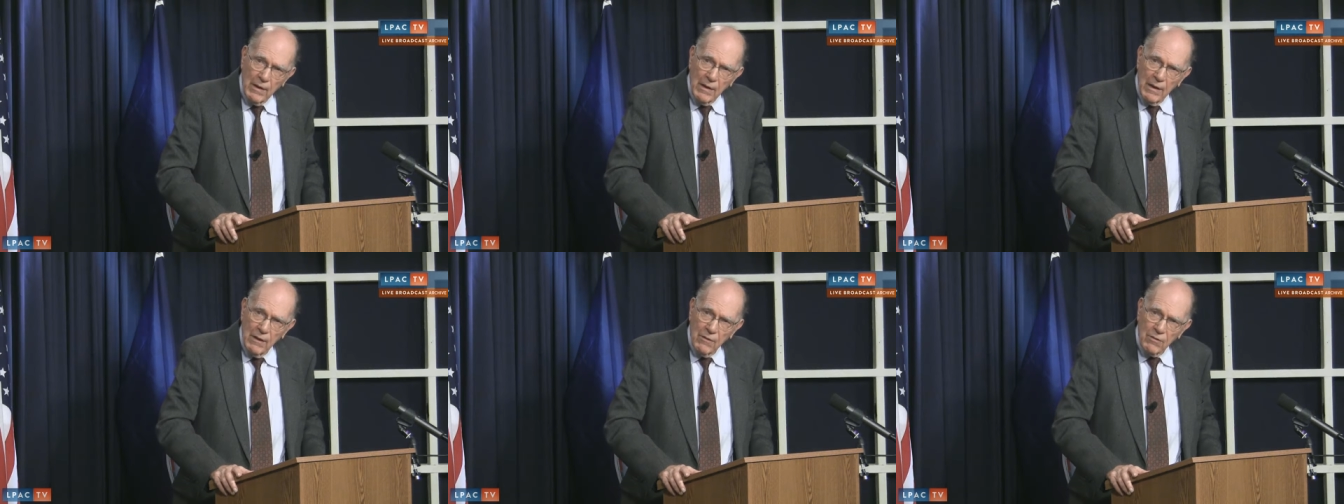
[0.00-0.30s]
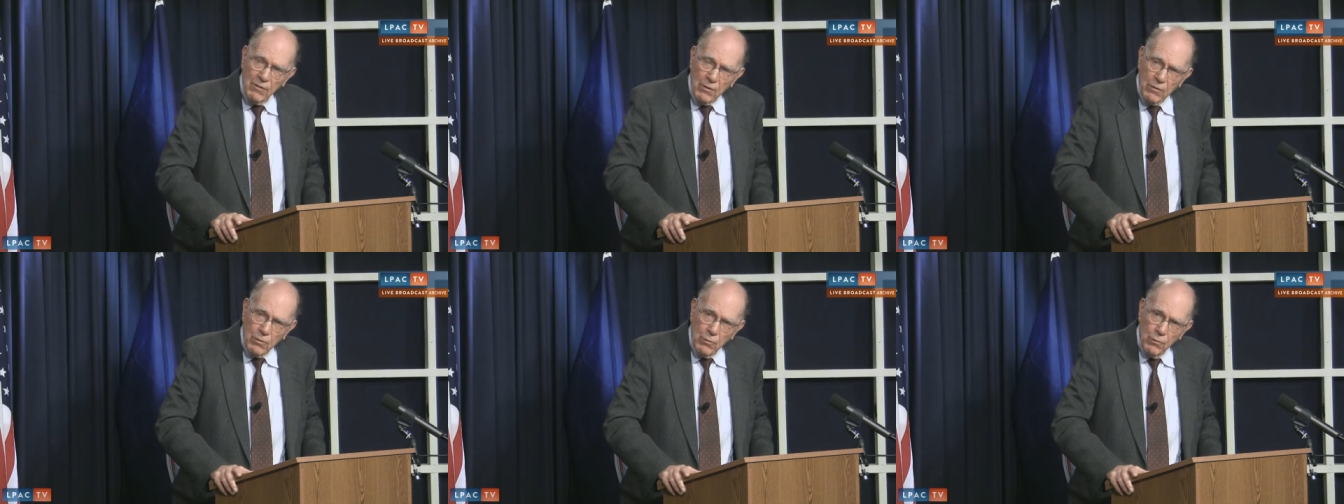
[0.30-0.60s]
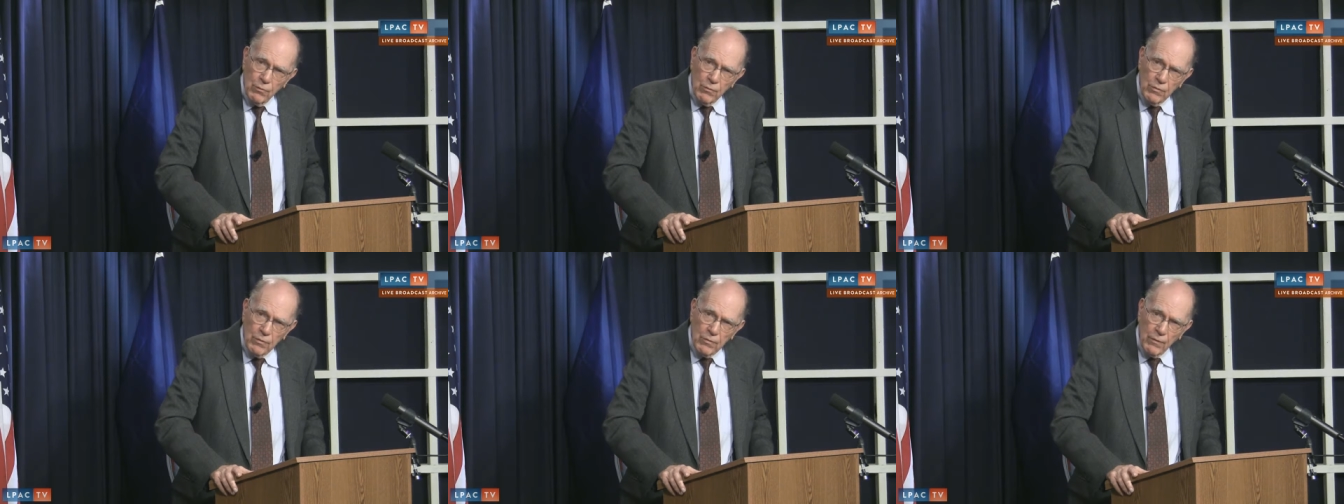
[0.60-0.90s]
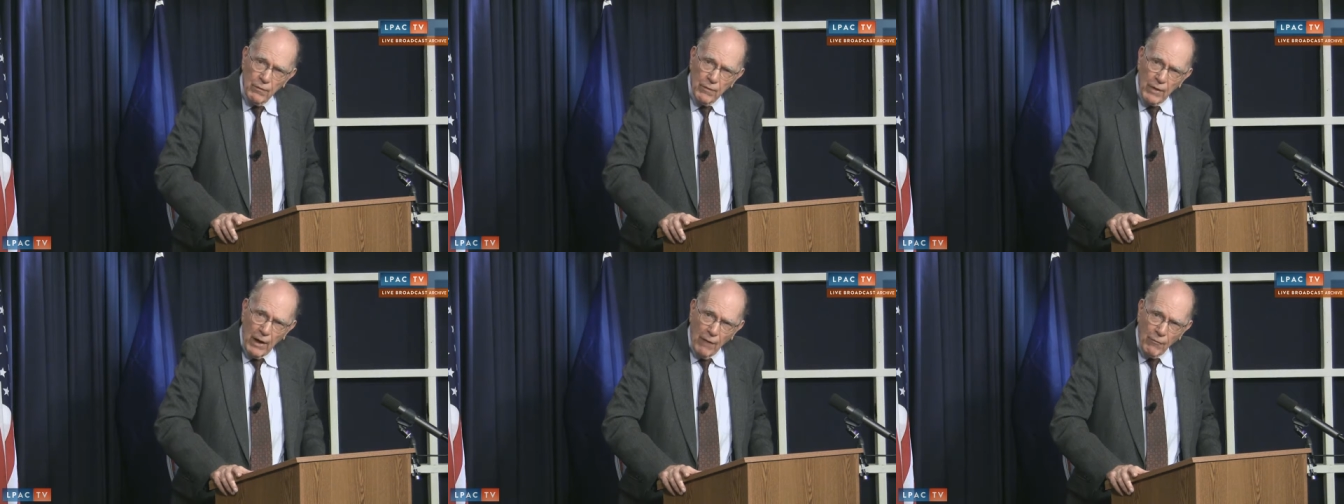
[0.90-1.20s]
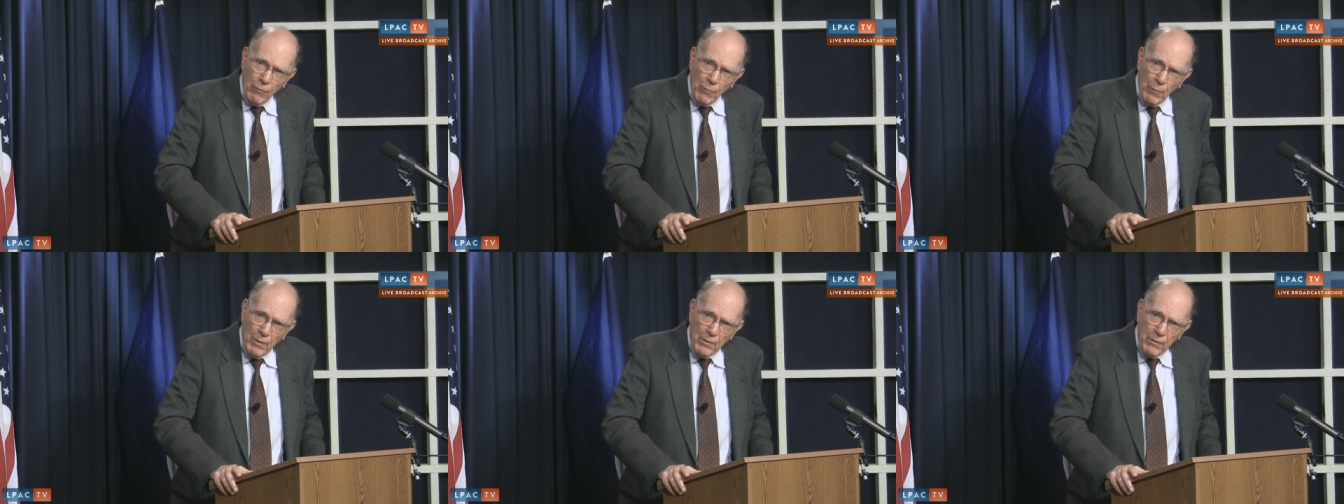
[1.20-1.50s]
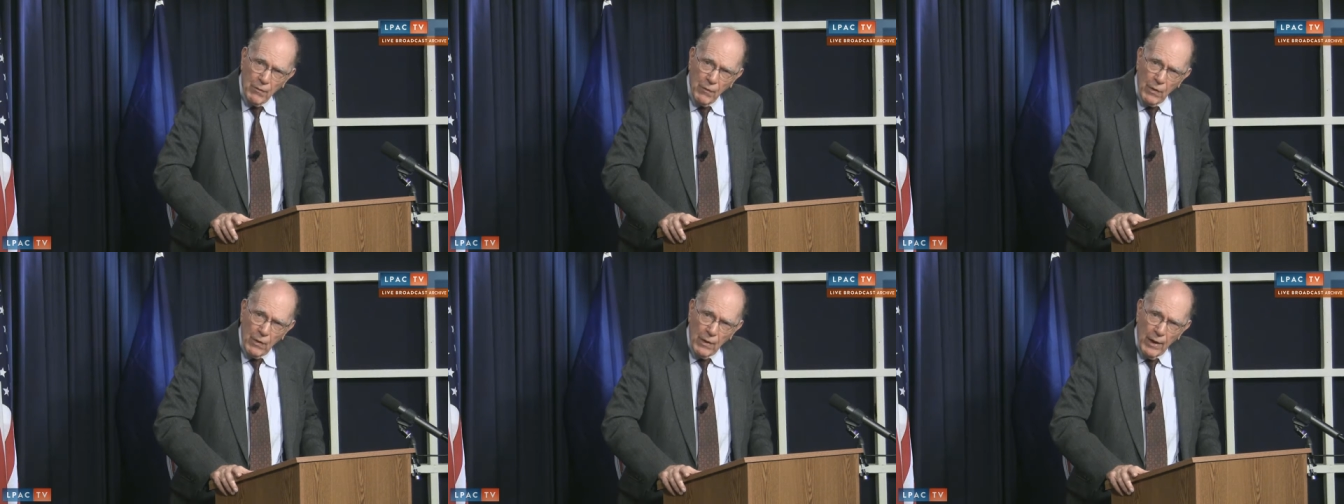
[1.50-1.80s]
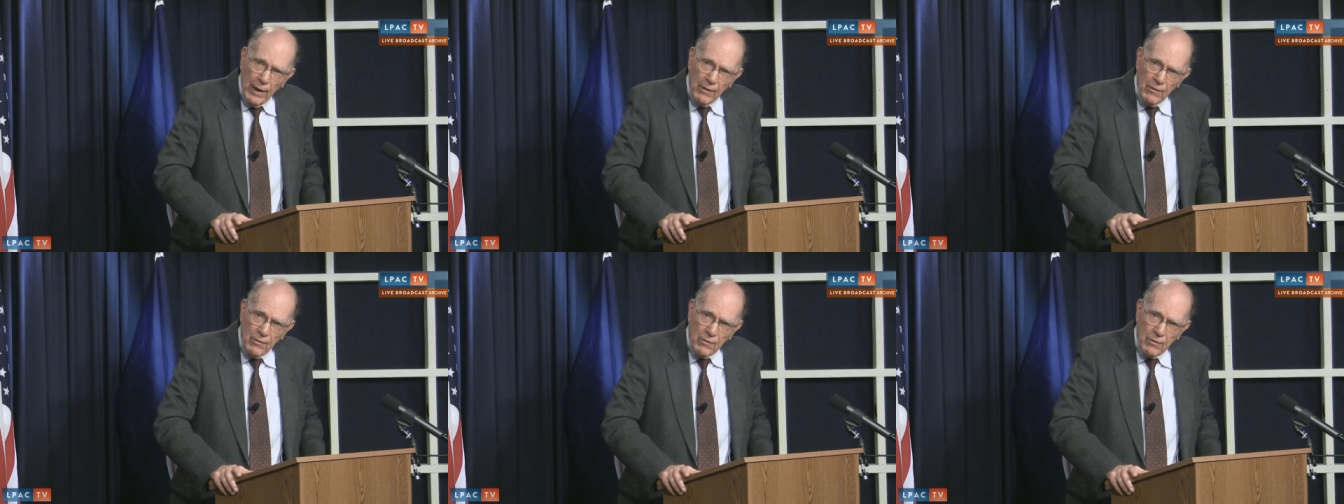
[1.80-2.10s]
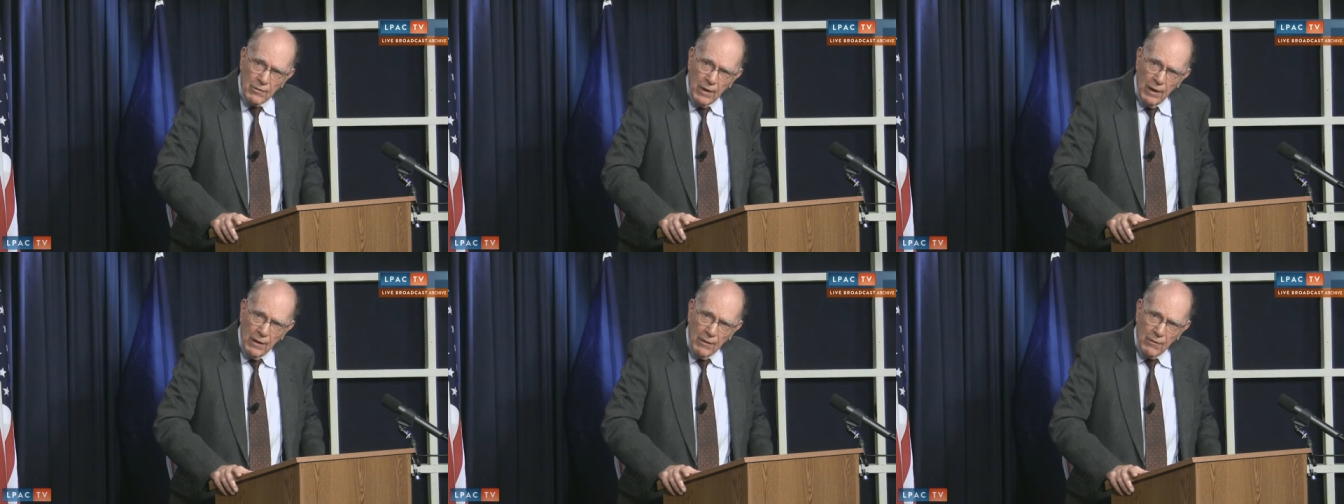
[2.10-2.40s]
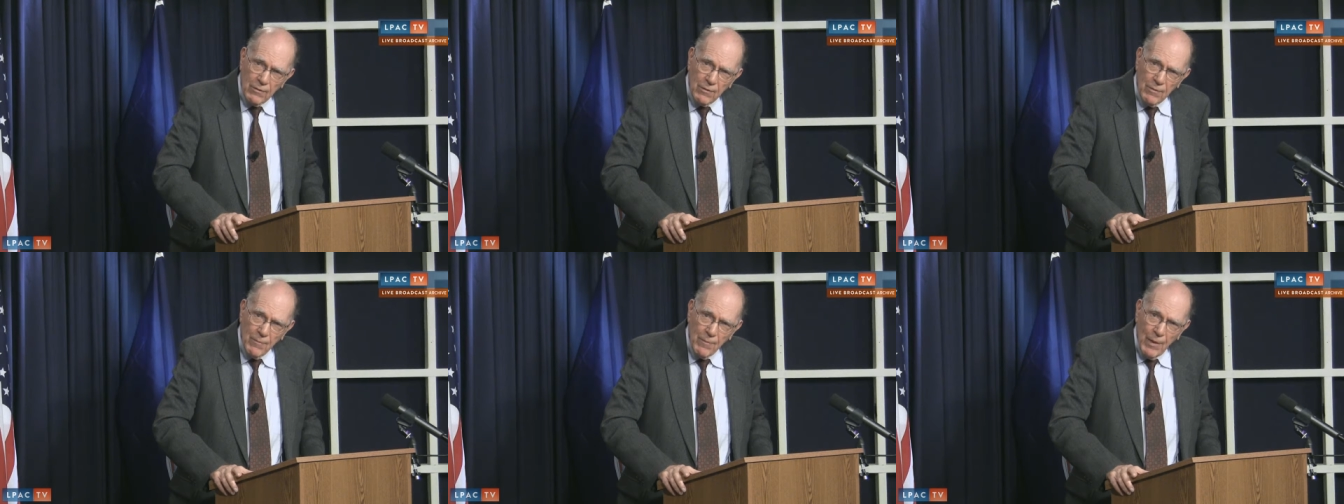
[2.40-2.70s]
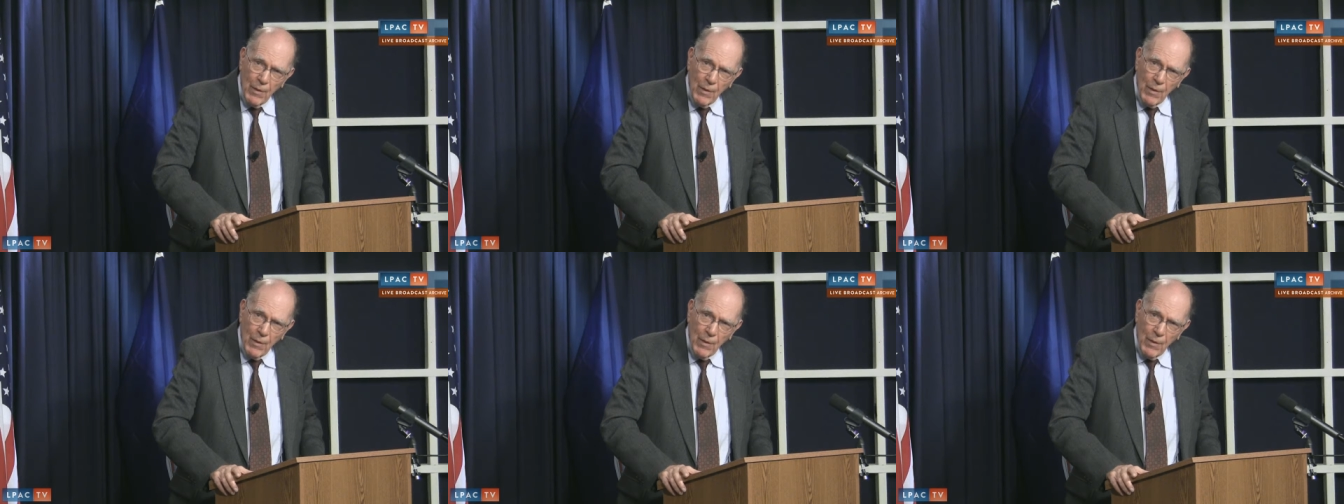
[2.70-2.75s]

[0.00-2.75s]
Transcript: institutions of government of the United States,